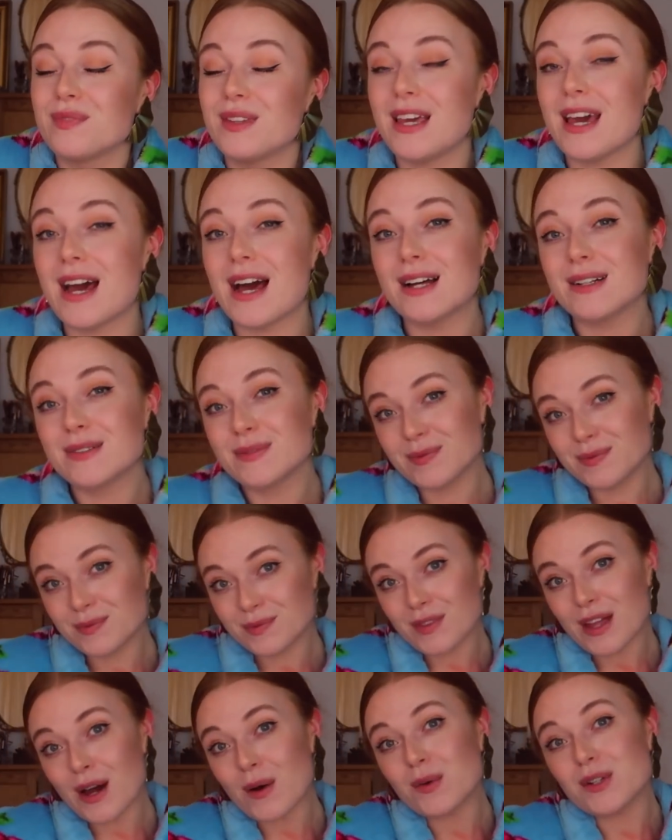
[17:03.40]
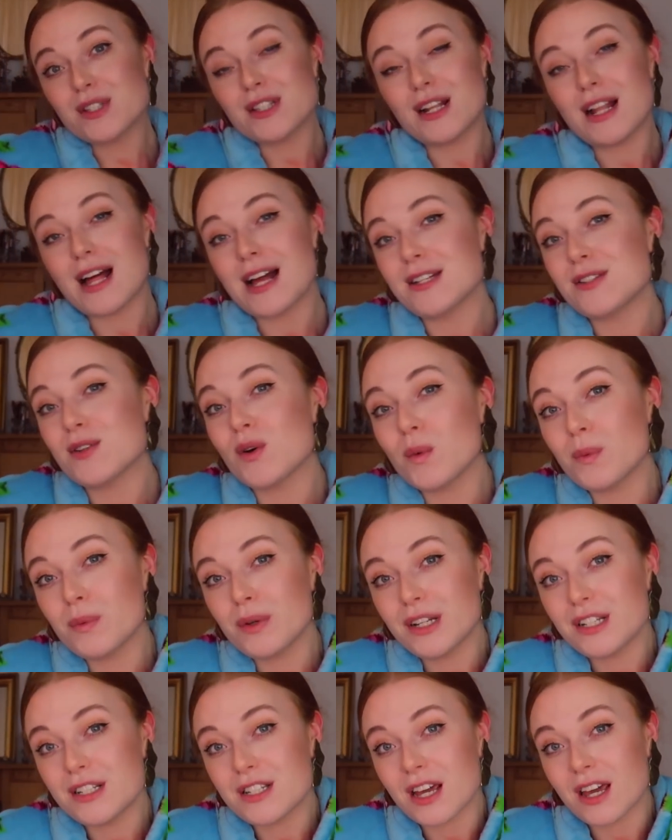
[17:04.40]
Yeah, that was the last
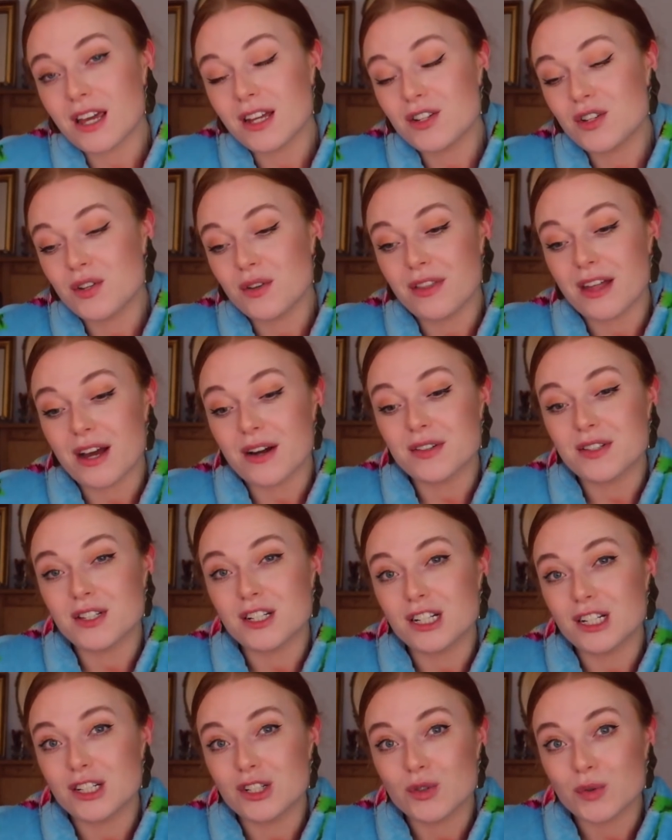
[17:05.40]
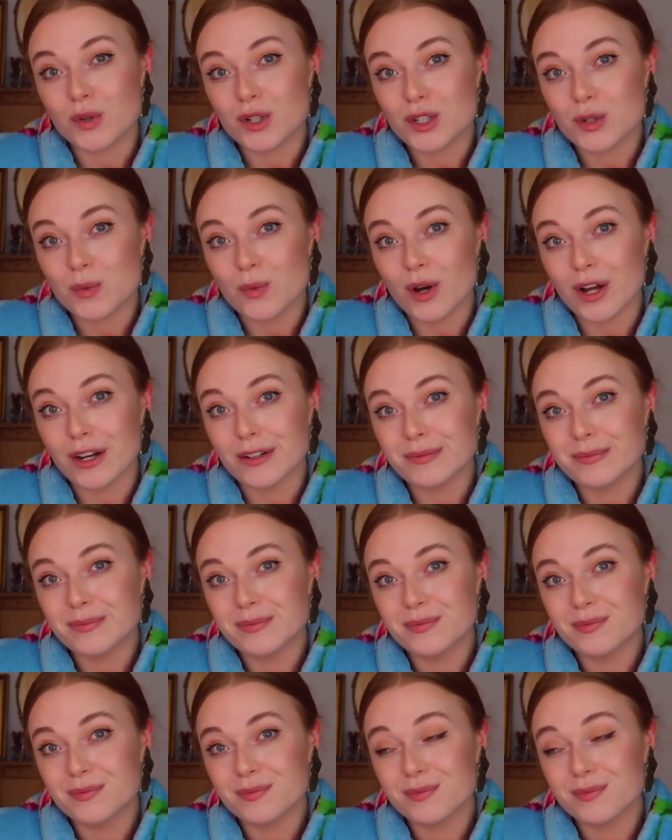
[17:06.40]
opening day in 2021.